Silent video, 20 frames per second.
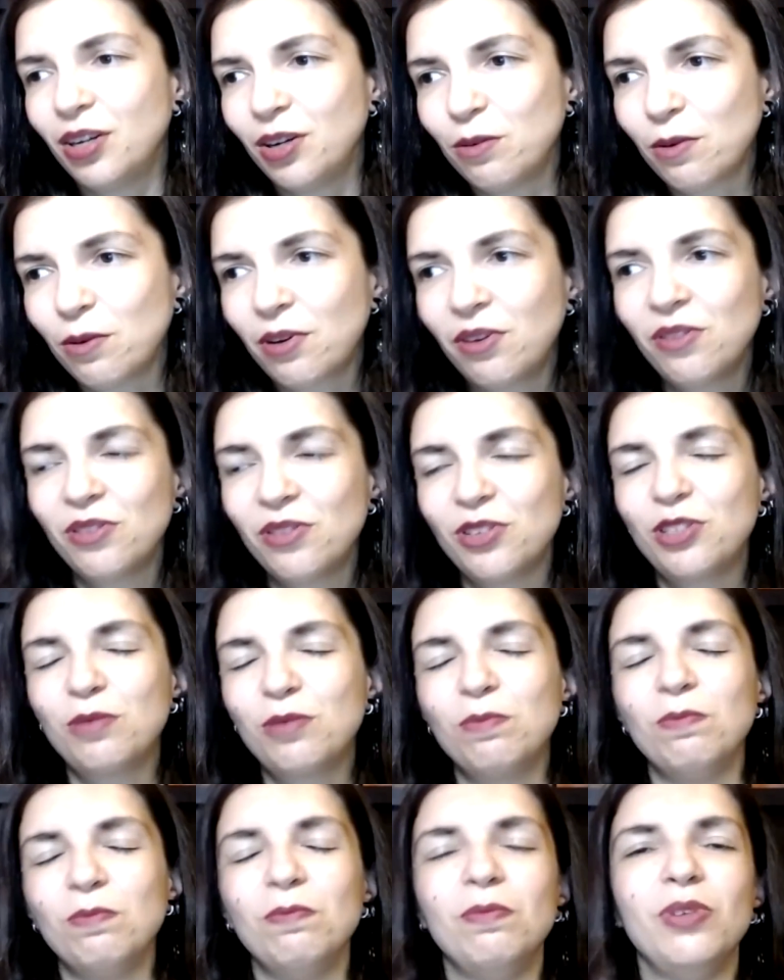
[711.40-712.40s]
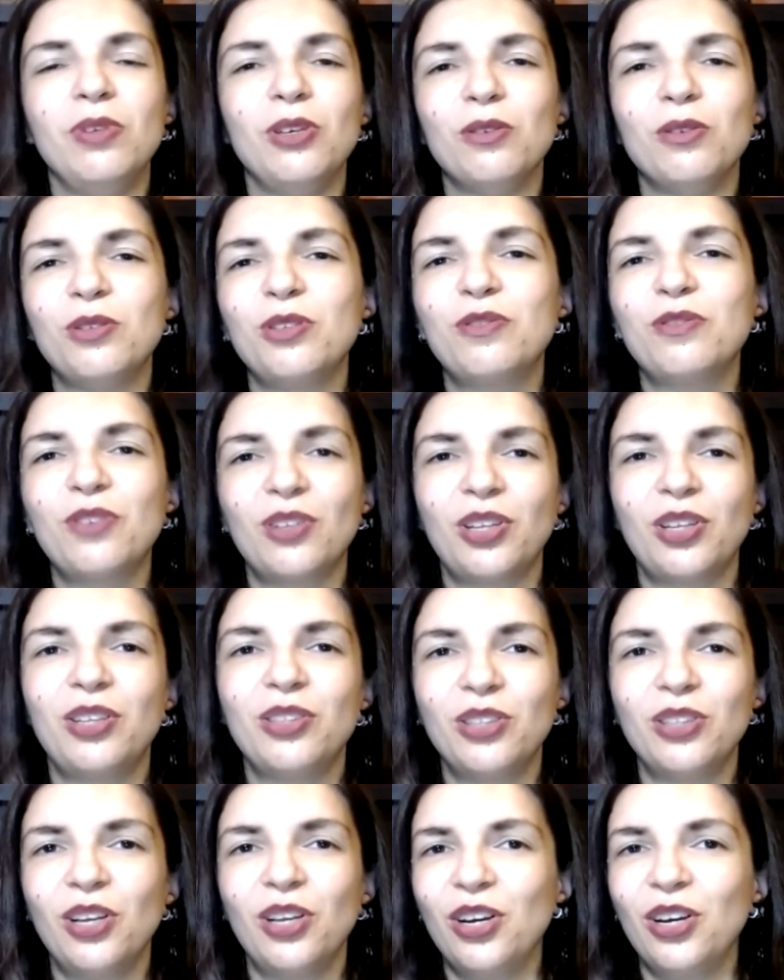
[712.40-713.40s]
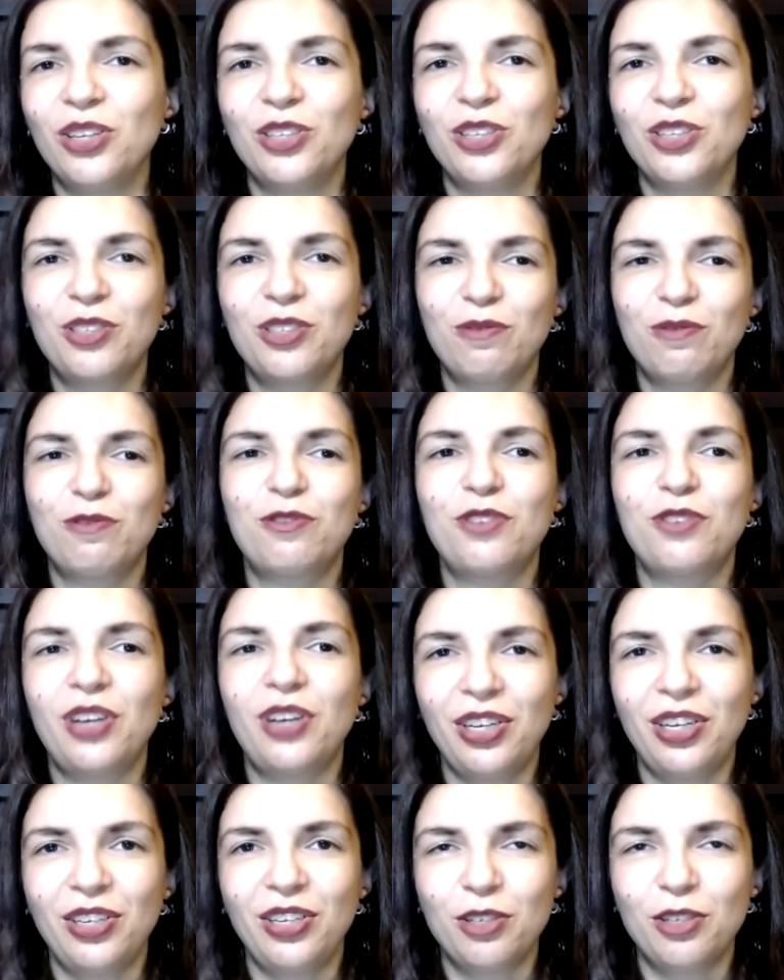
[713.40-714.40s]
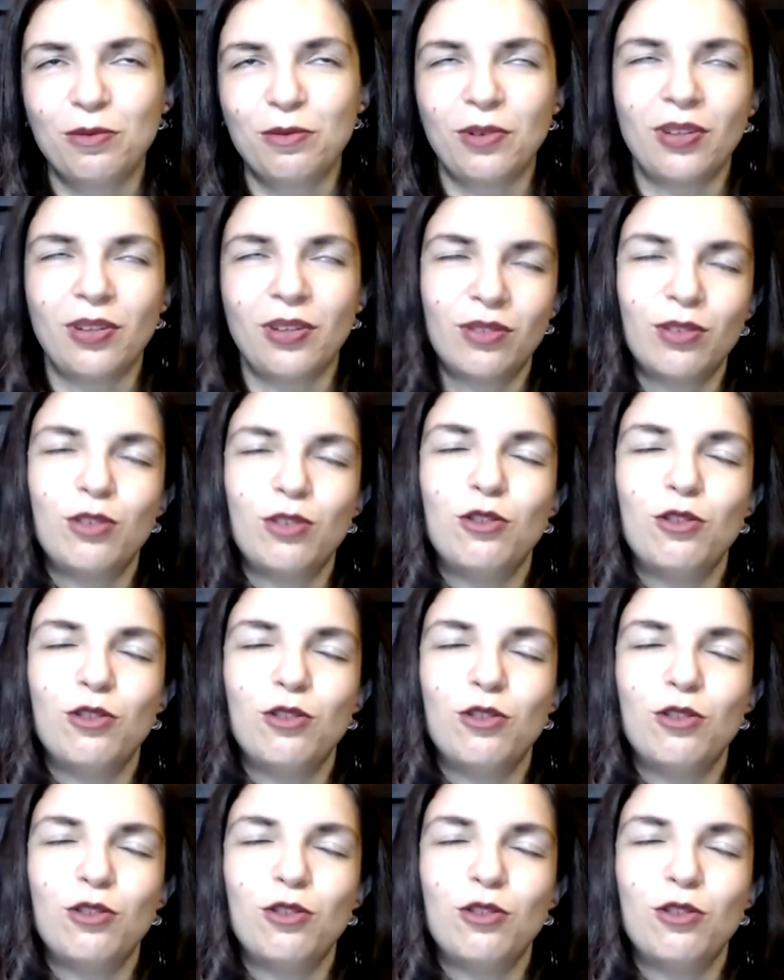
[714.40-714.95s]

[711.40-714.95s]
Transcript: we're in this beautiful and lush French, well,